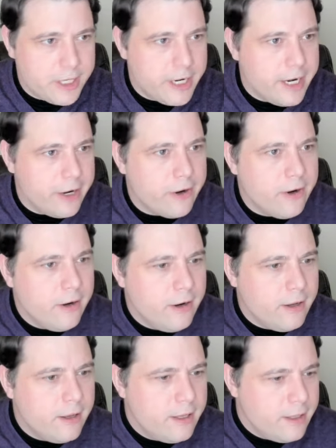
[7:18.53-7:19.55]
here,
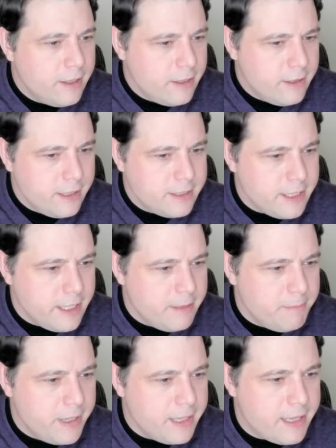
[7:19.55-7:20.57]
let's
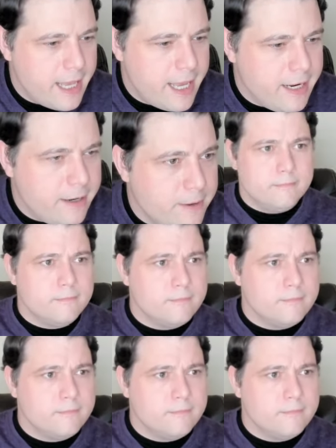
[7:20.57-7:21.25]
admit that.